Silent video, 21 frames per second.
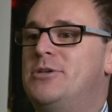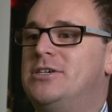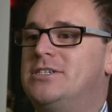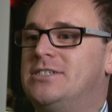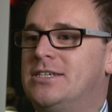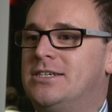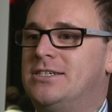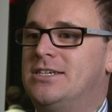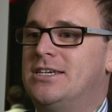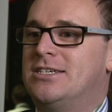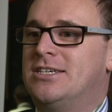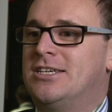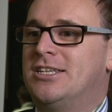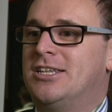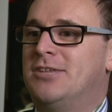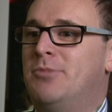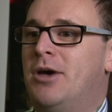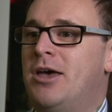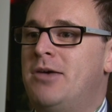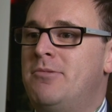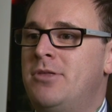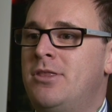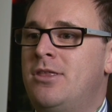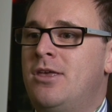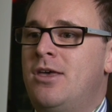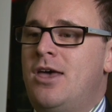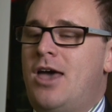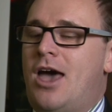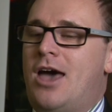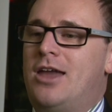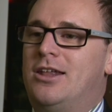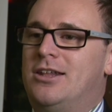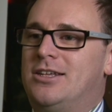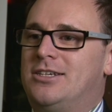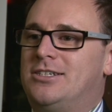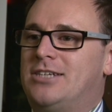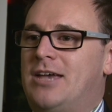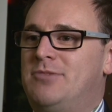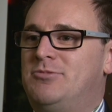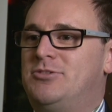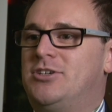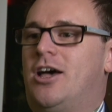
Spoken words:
businesses at the moment, and at the same